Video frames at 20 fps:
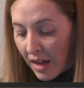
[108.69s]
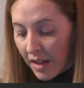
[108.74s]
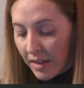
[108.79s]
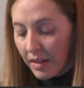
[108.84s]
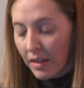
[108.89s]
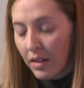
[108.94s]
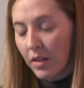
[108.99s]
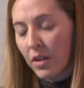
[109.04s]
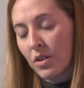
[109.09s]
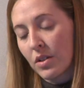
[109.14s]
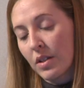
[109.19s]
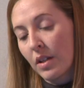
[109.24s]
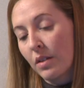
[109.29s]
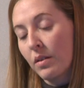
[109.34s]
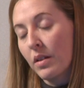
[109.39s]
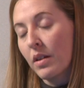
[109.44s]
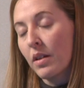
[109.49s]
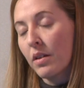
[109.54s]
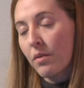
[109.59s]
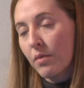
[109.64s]
So there's a
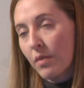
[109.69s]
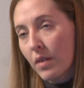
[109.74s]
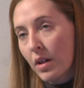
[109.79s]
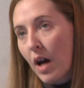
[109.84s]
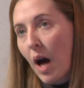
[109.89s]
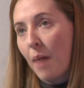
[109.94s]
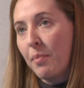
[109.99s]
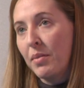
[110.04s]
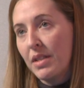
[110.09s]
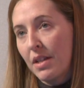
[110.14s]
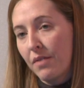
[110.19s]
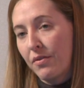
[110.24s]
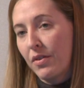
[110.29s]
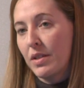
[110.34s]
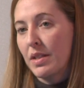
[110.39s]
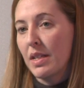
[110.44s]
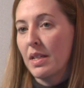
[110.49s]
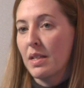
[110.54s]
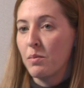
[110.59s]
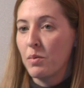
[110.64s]
couple
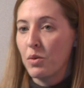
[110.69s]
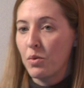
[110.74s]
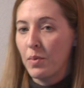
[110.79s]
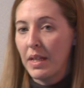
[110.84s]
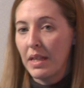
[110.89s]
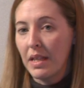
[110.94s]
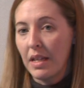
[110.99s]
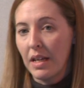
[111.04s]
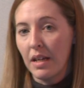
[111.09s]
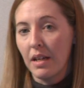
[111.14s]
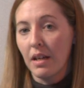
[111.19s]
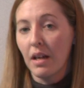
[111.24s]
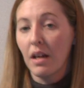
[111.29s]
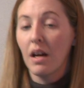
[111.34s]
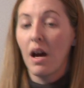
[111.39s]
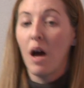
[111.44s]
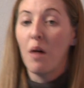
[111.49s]
differences between the,